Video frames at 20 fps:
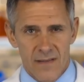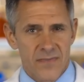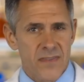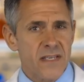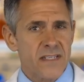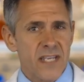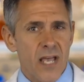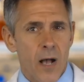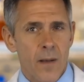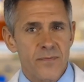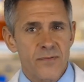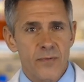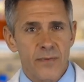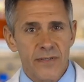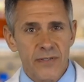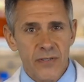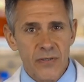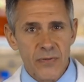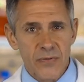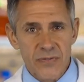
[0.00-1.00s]
This helps
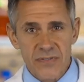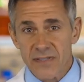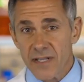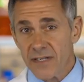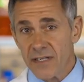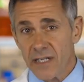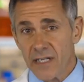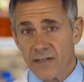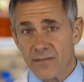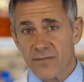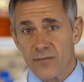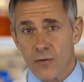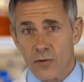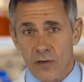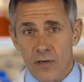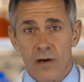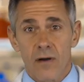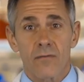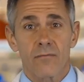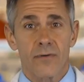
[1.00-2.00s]
reduce the need
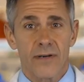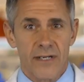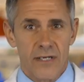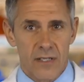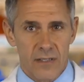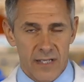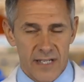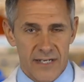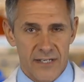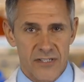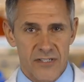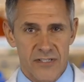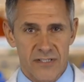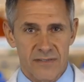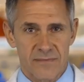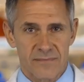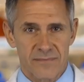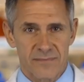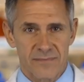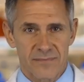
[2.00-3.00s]
for
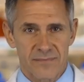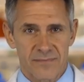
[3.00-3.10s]
recollection.